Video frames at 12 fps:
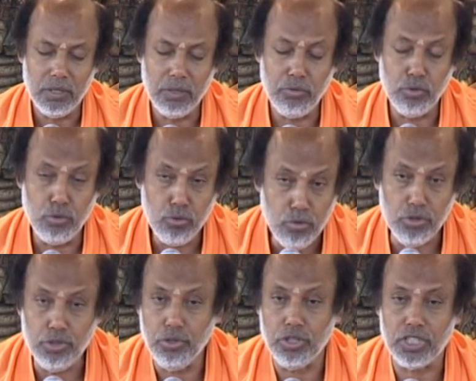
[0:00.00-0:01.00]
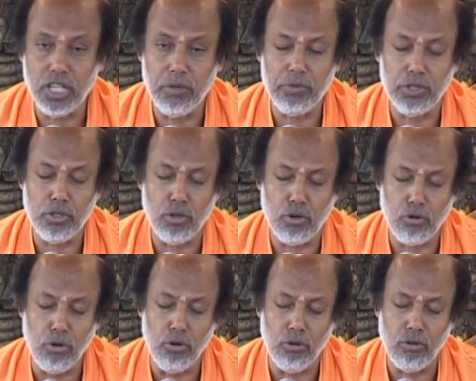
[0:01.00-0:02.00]
if you lose yourself in the
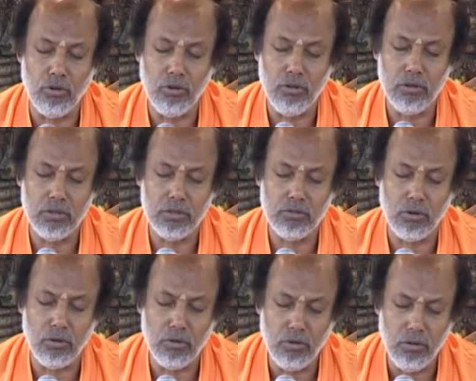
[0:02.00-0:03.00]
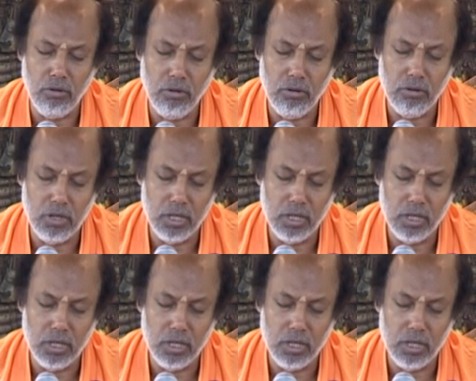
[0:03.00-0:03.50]
role, your whole,